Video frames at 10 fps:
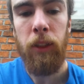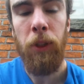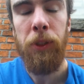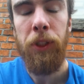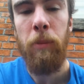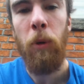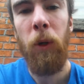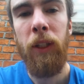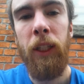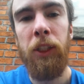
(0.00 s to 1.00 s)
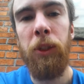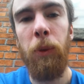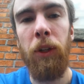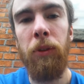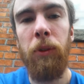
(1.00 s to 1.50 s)
Those are important things to
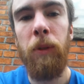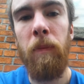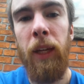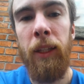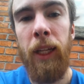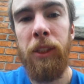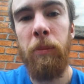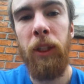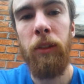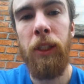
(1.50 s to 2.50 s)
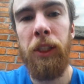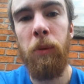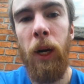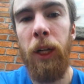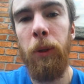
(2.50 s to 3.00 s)
work through, and that's a big reason
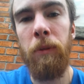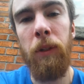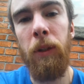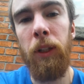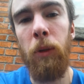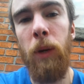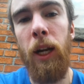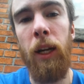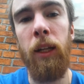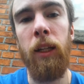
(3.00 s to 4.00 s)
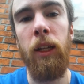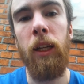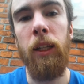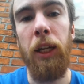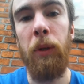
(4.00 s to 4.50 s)
why you are feeling the way
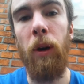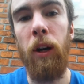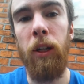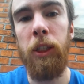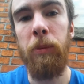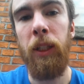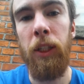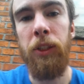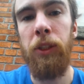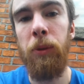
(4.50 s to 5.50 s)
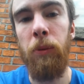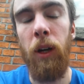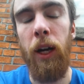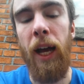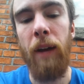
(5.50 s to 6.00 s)
that you are, is because you
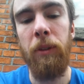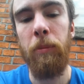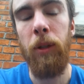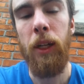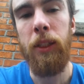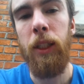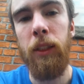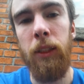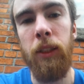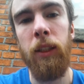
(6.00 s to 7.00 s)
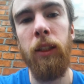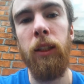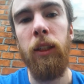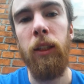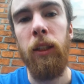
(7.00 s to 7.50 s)
haven't processed
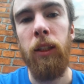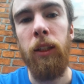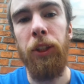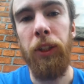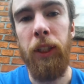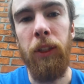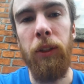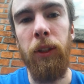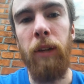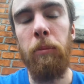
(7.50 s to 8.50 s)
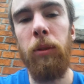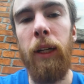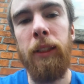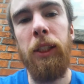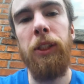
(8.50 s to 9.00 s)
your guilt, you haven't
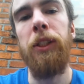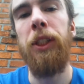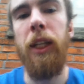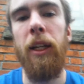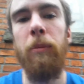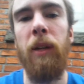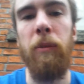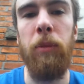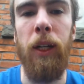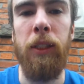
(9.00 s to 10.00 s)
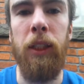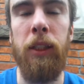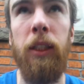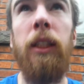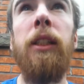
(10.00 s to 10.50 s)
processed your shame, you haven't
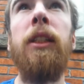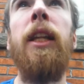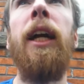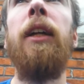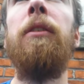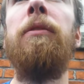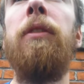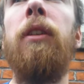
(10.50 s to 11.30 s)
processed these negative